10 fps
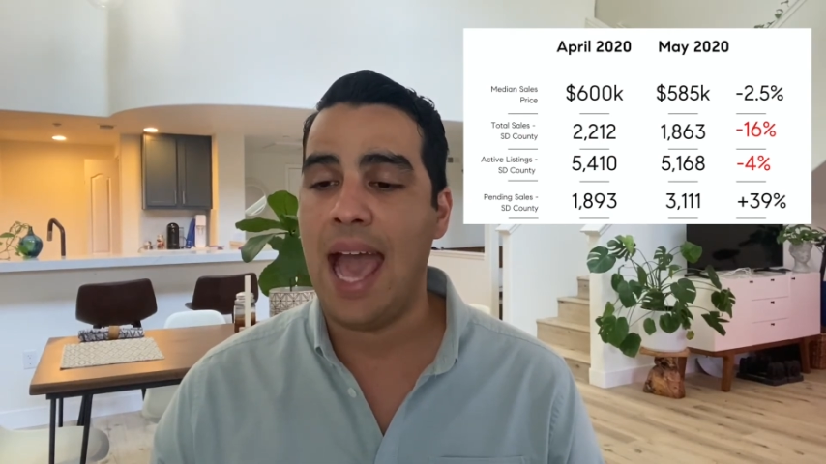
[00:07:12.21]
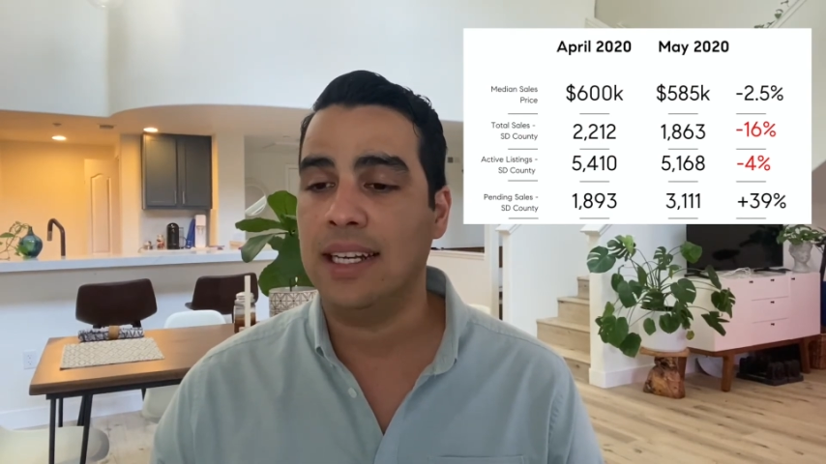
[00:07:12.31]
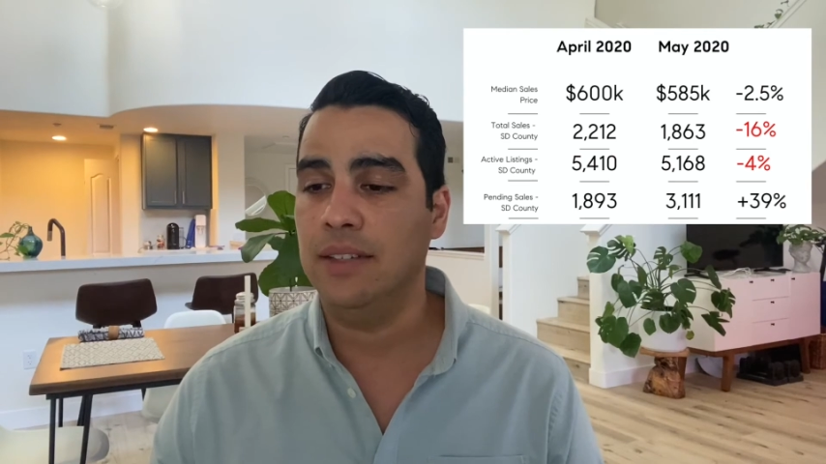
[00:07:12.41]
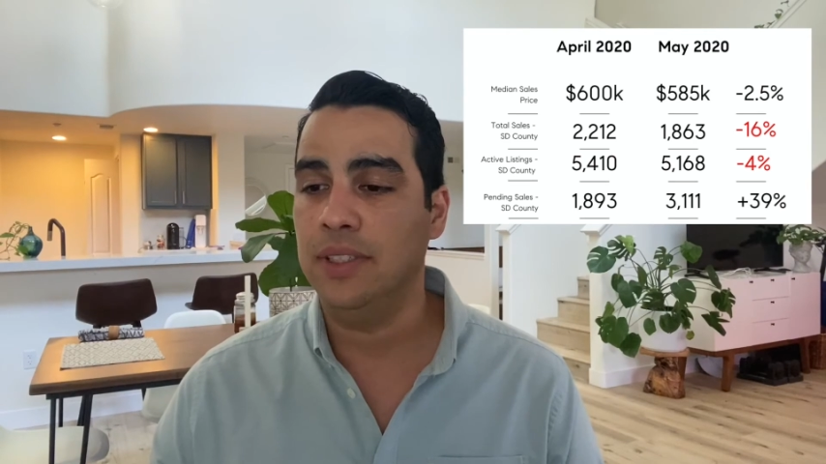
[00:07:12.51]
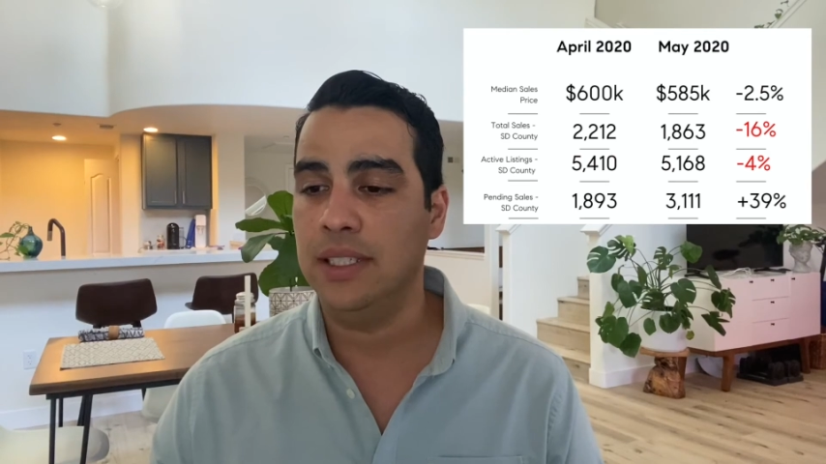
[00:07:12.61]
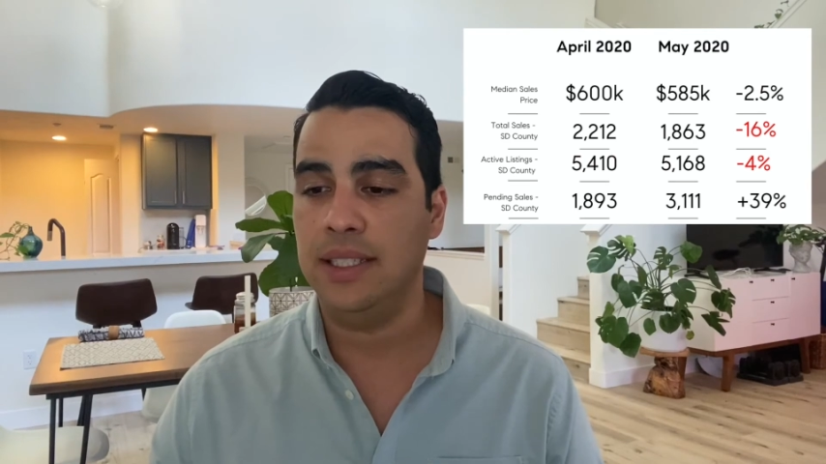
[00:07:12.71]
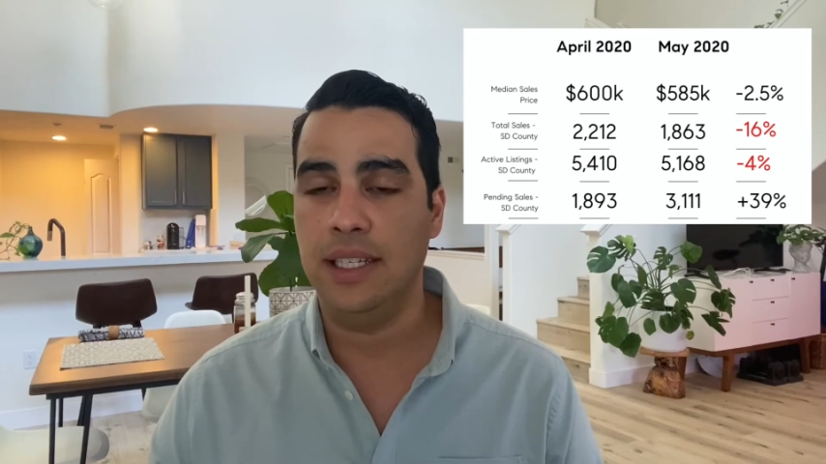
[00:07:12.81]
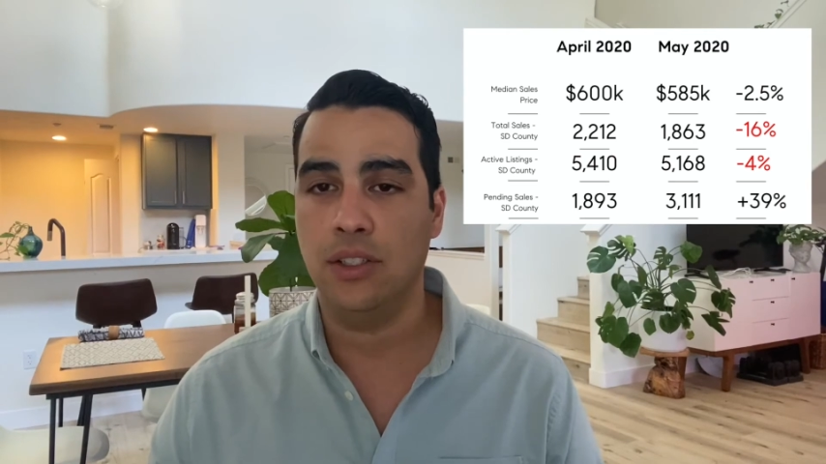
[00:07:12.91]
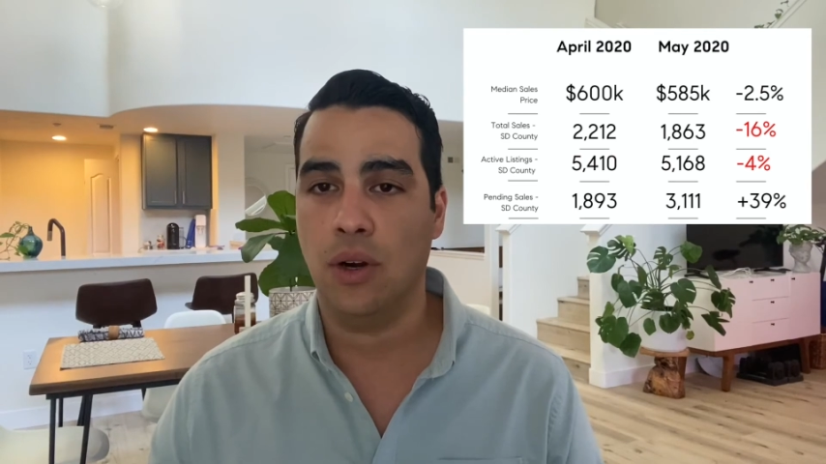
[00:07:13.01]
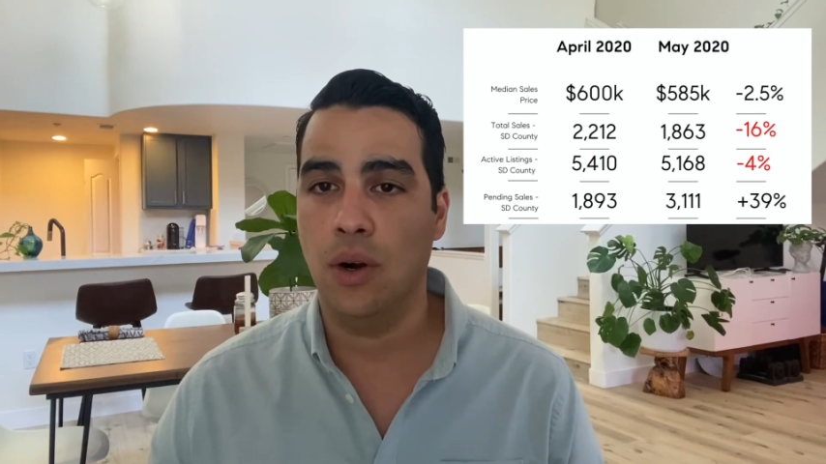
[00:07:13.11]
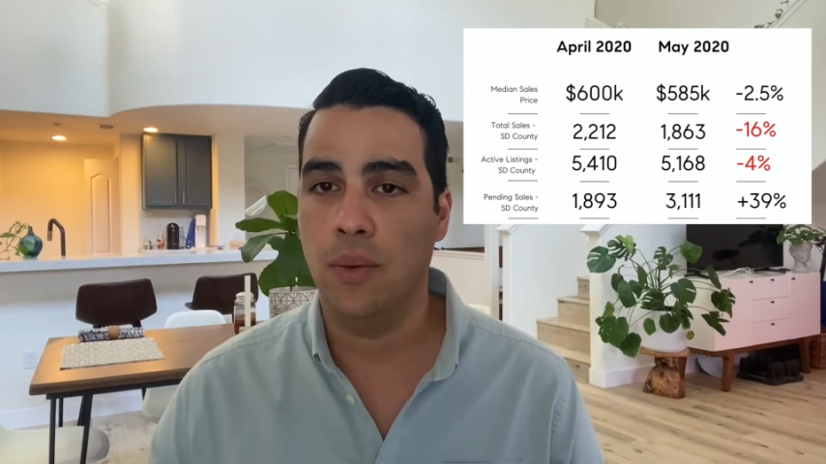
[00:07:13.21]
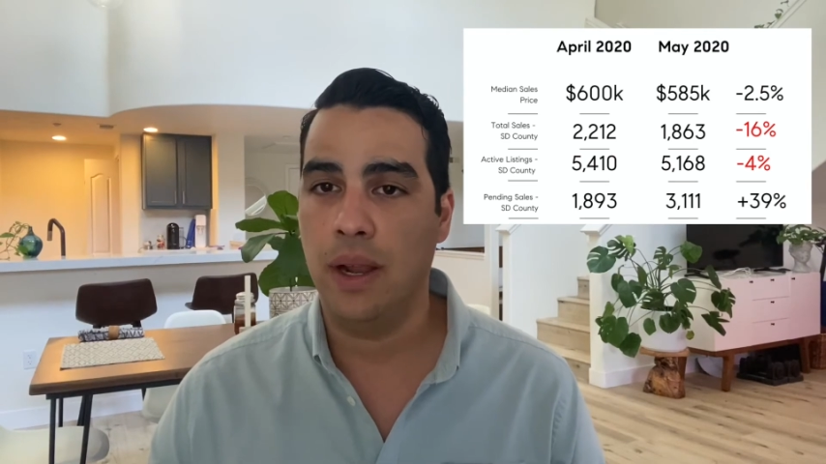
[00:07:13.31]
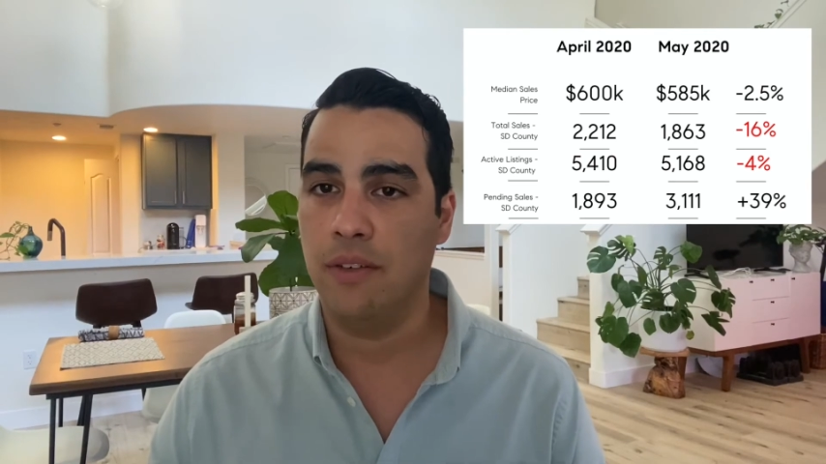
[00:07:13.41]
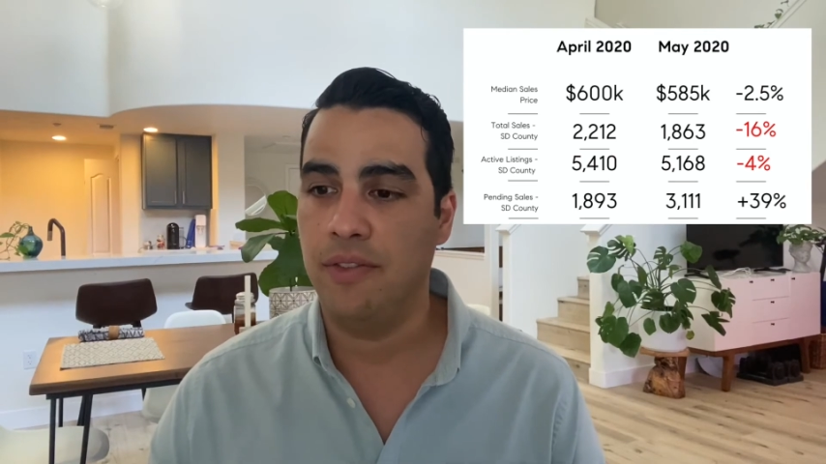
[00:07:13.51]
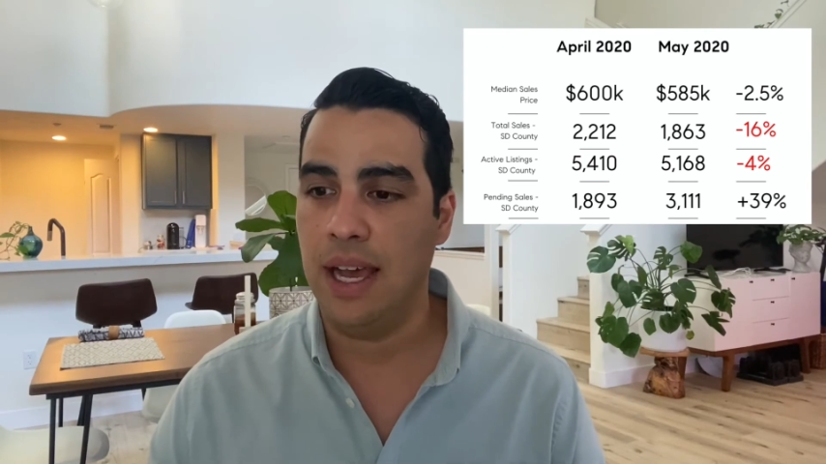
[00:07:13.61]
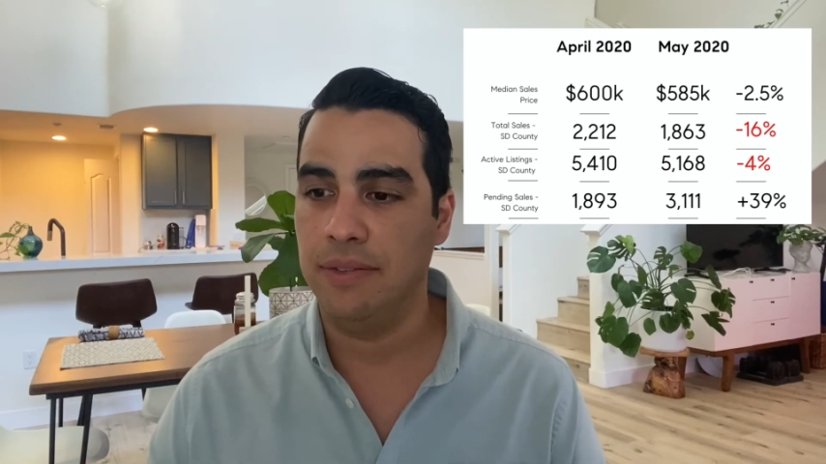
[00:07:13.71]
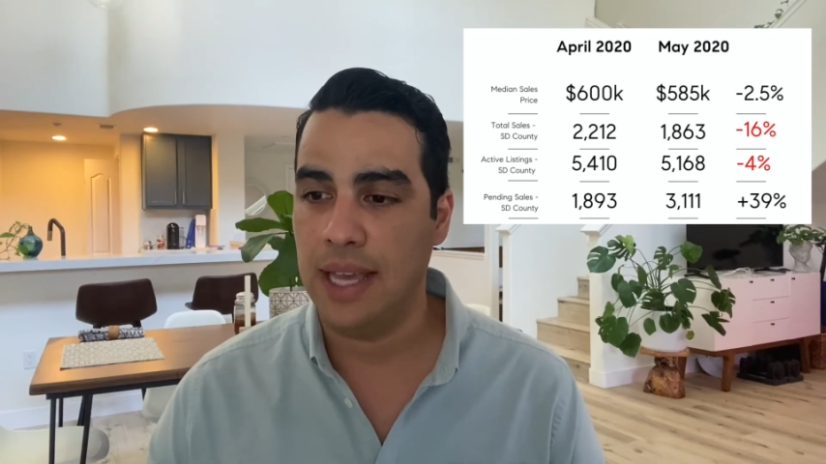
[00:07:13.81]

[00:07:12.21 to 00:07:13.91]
active listings are around five